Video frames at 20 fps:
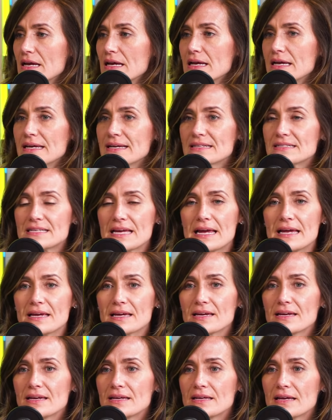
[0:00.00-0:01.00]
he can take
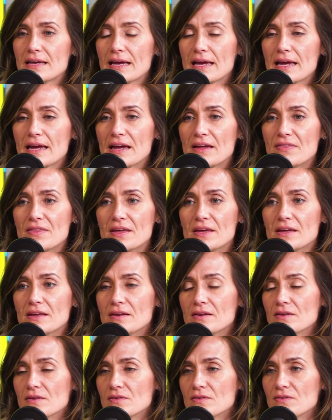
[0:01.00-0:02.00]
it and
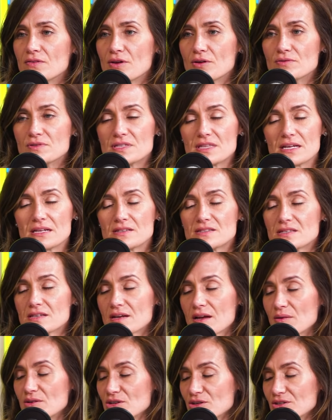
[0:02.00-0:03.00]
then those things
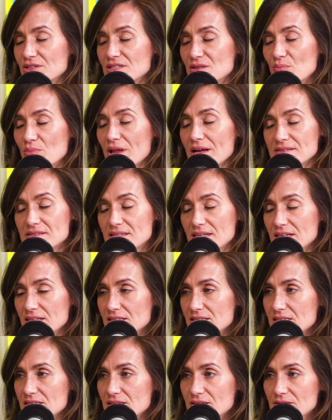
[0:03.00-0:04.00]
can turn into blessings.